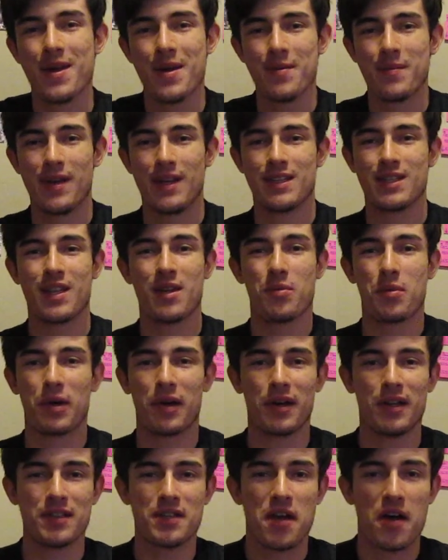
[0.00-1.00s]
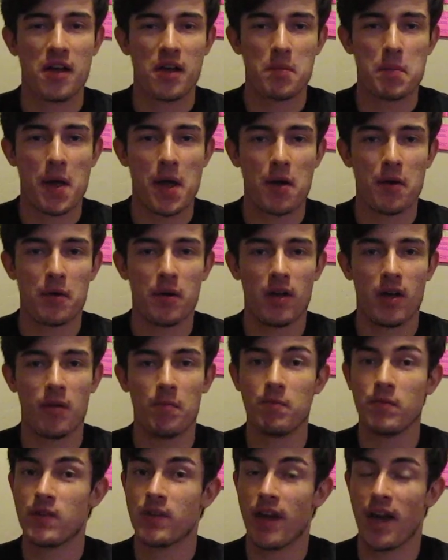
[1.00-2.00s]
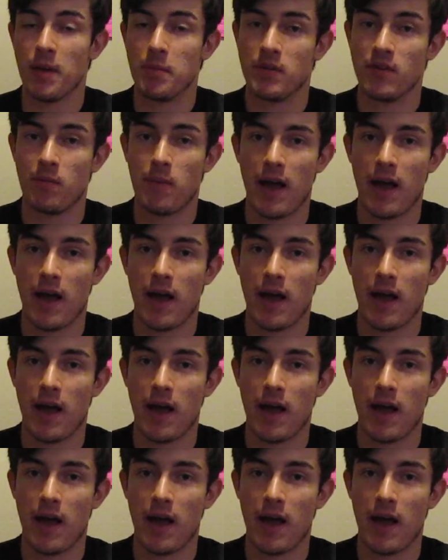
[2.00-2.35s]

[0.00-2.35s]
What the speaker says: basically we're gonna talk about types of